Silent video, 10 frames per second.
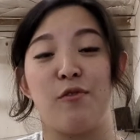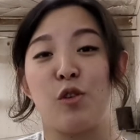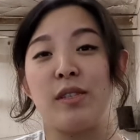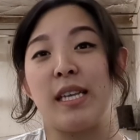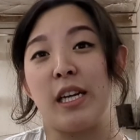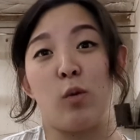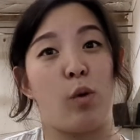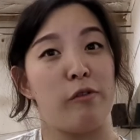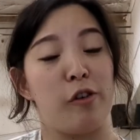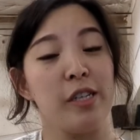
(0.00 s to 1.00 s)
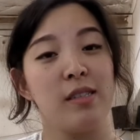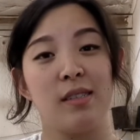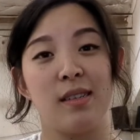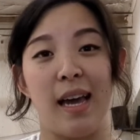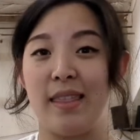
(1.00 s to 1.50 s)
you can stand on one foot
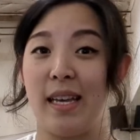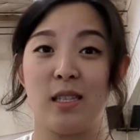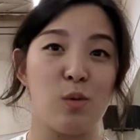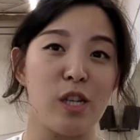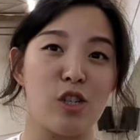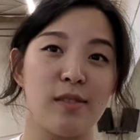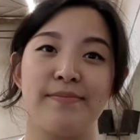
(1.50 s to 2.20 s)
and then switch.